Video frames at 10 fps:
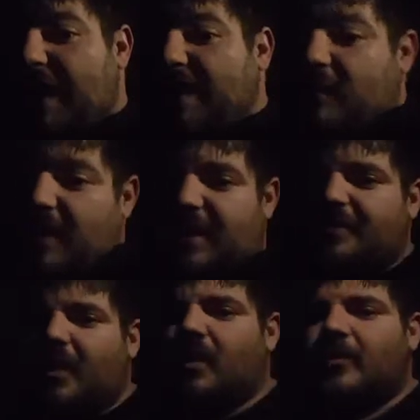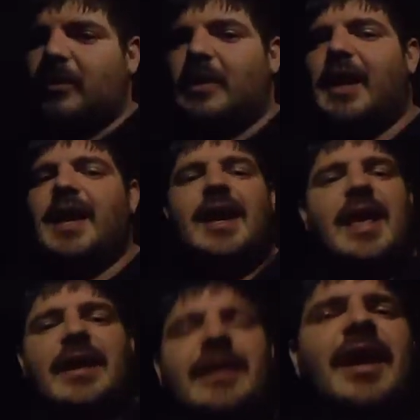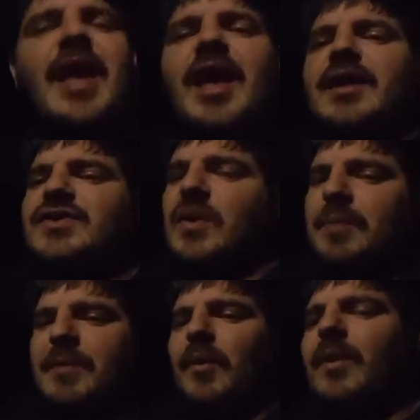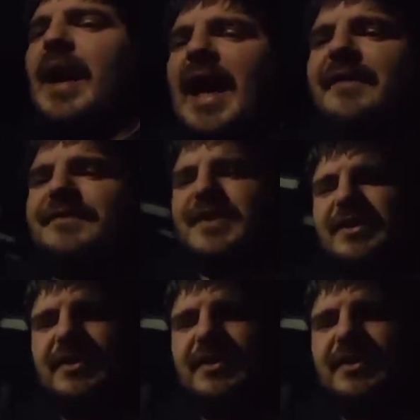kind of want to keep the armor light. And so people would have to